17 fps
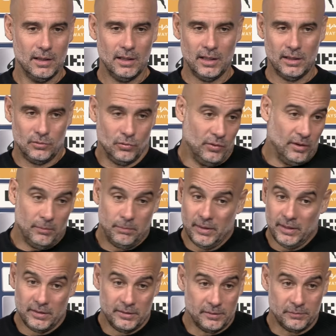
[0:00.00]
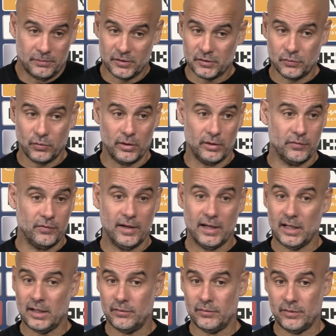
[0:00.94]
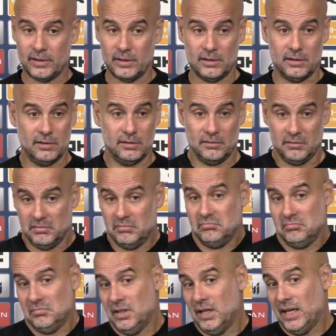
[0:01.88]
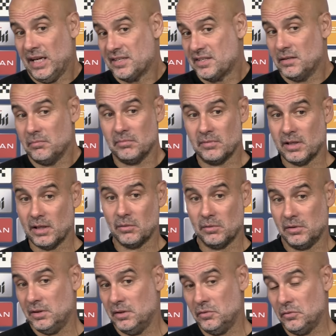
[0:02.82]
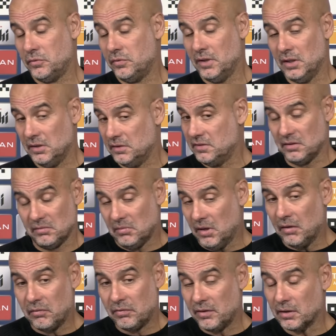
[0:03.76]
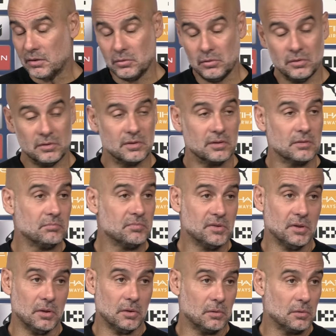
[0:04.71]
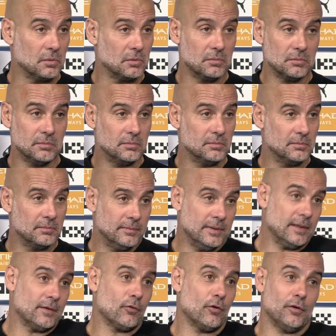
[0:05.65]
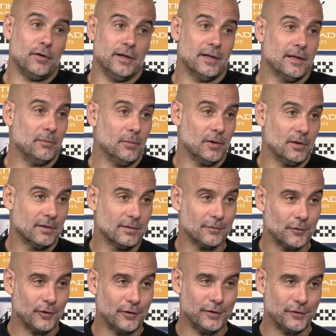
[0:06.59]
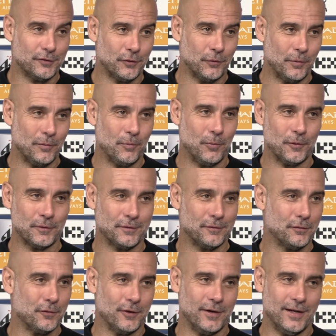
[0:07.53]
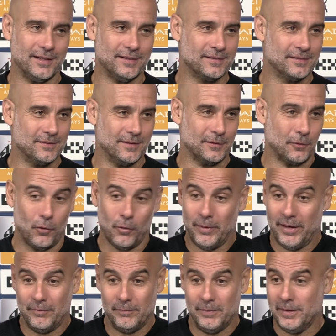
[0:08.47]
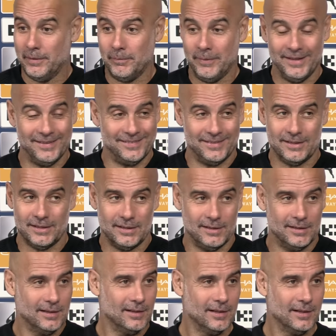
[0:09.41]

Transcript: And today played the first 45, and I asked him, how did you feel? He said, nah, felt good. So, Rodri, come on. Rodri is so important for us. At Kova had been amazing. And